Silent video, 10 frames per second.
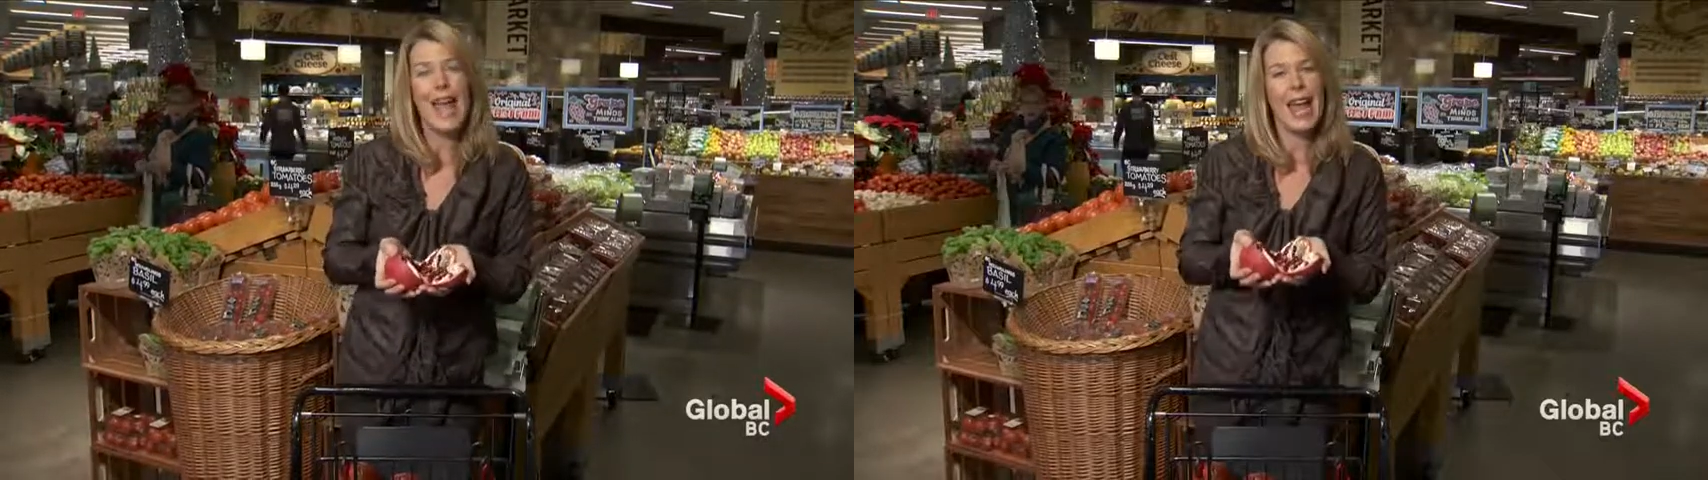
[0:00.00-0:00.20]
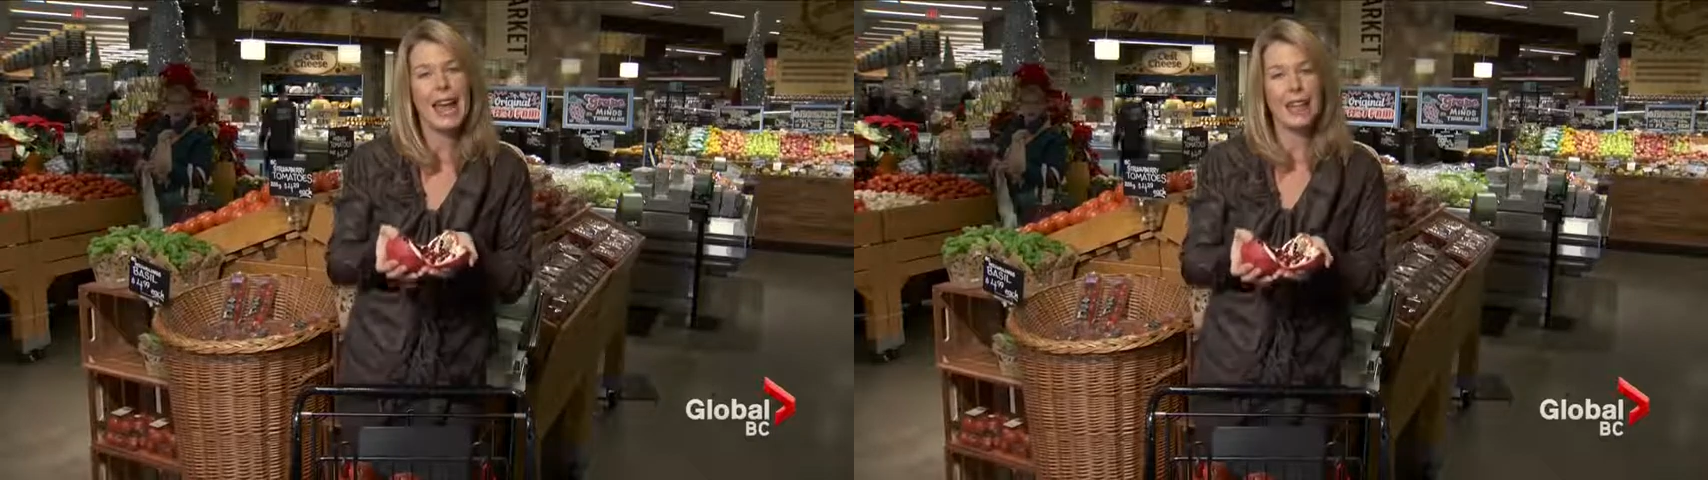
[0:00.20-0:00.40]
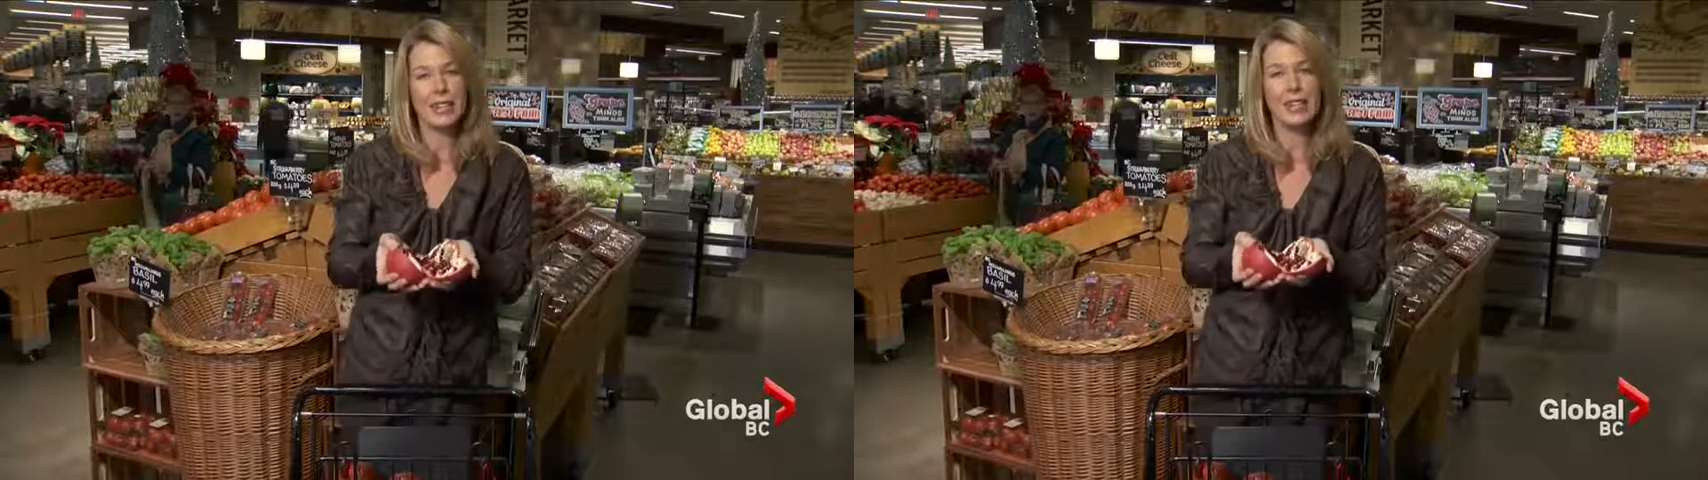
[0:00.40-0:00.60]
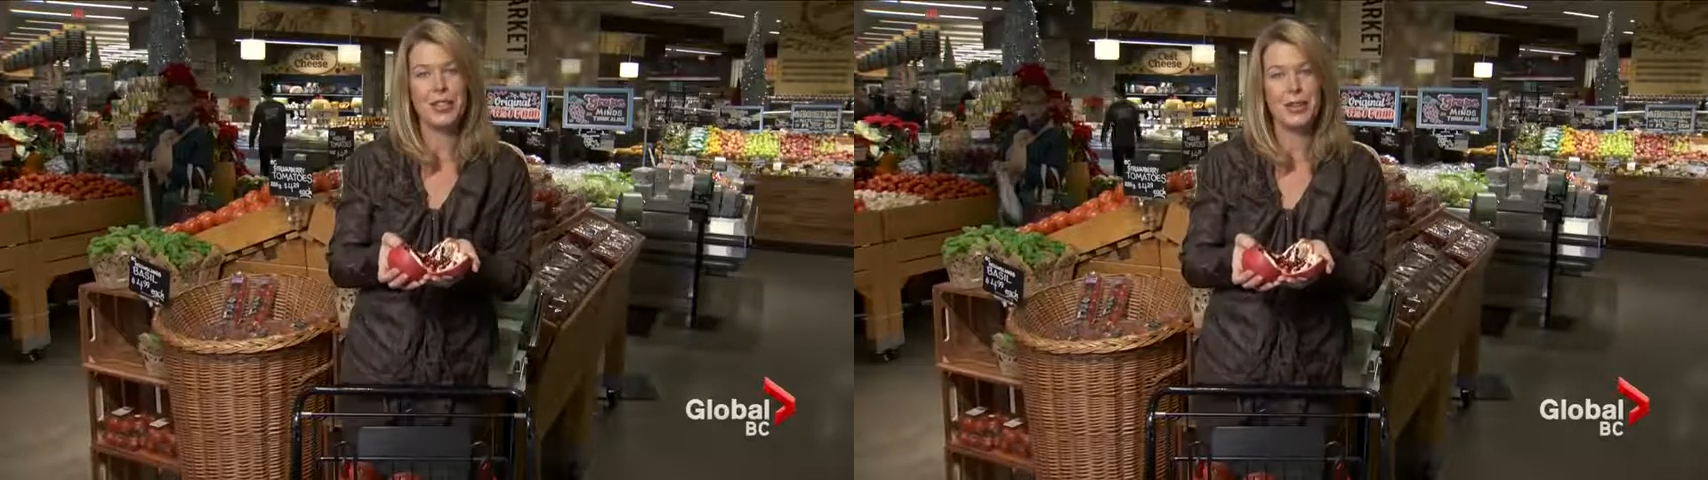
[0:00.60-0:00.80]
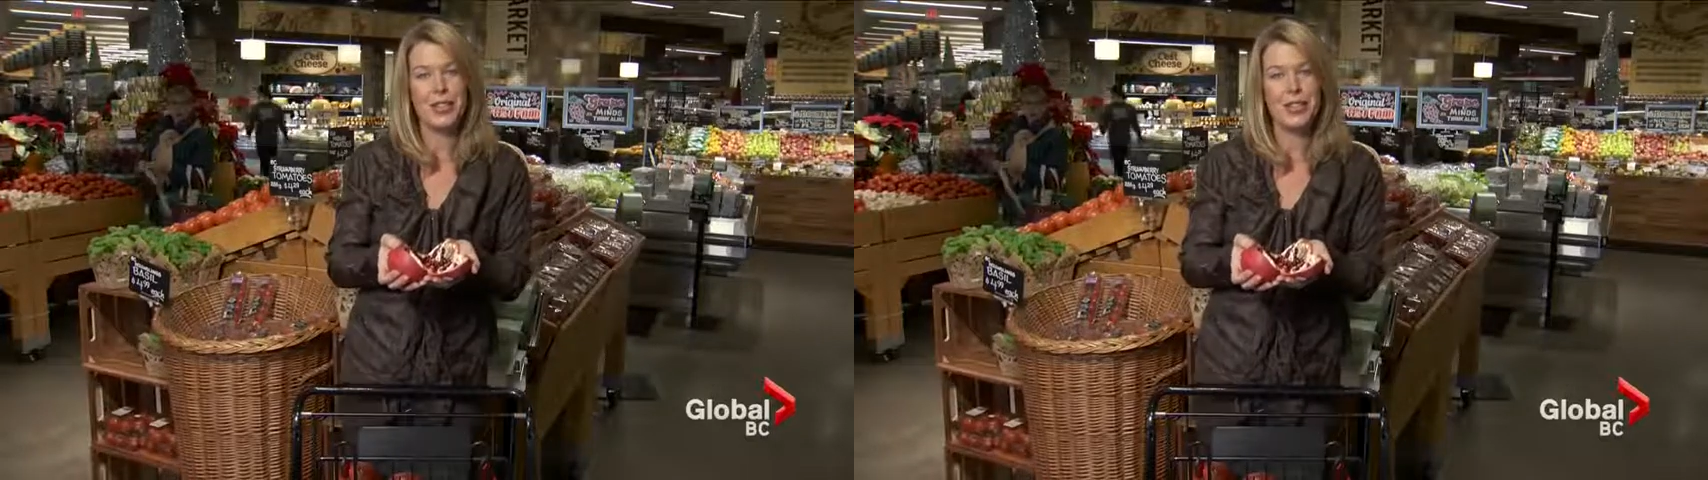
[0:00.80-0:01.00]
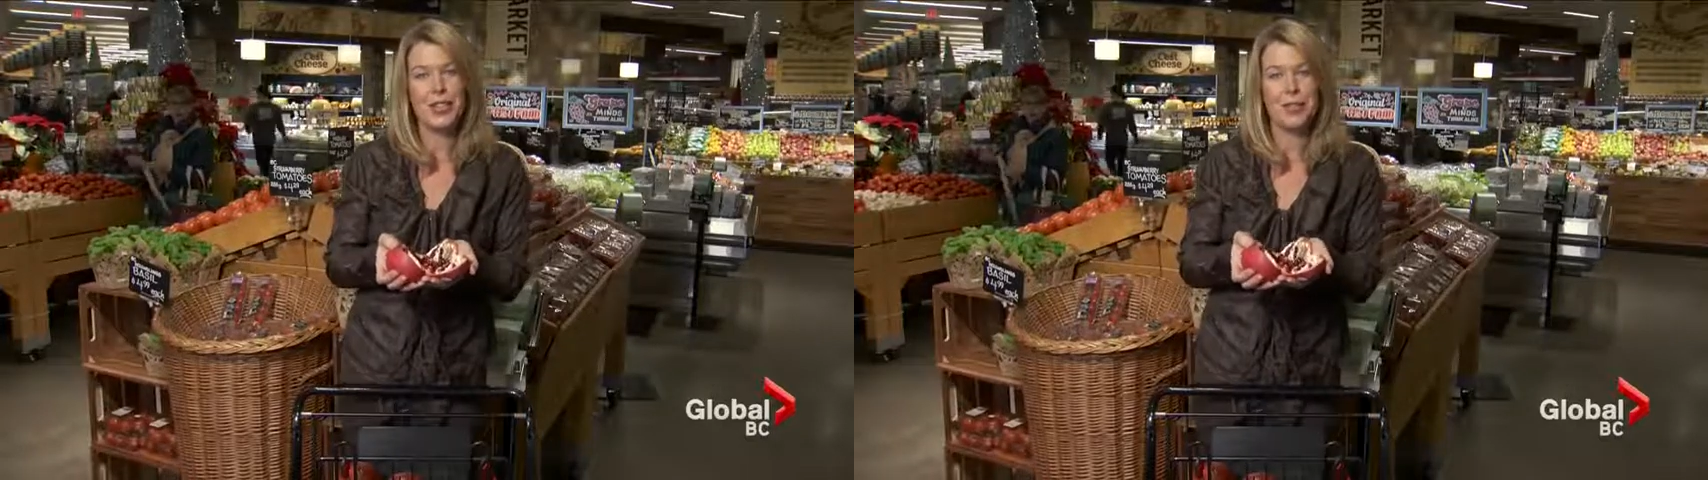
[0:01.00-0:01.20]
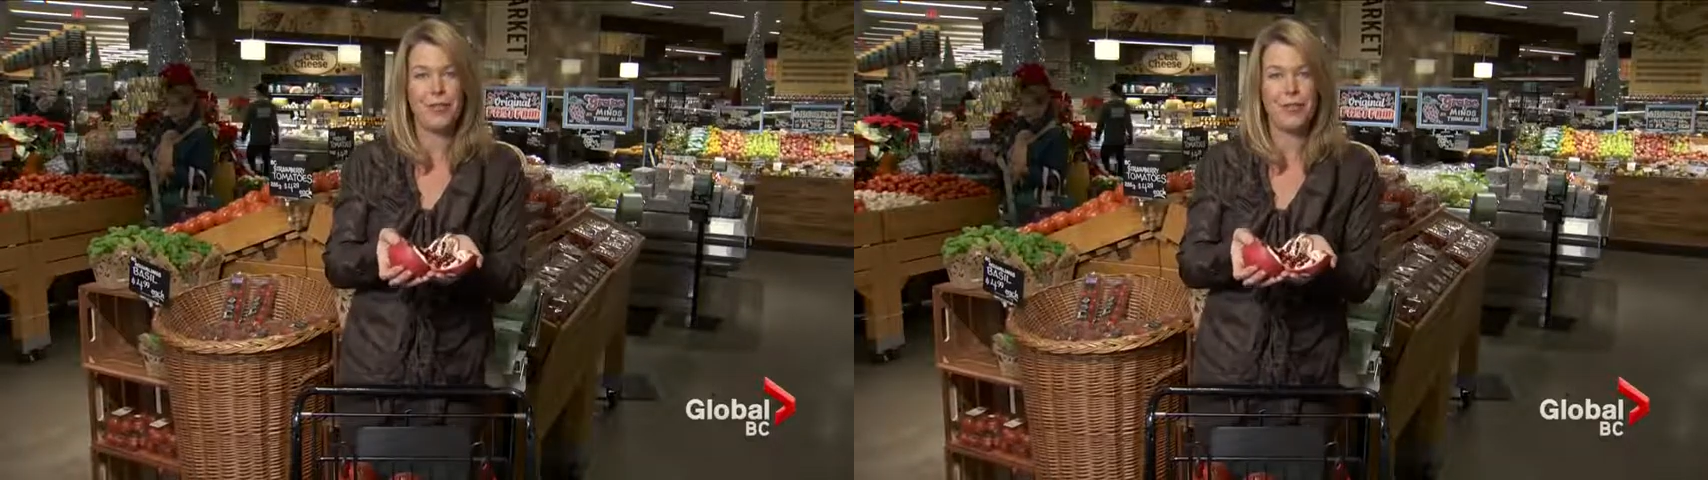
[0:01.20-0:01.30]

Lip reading: and nutritious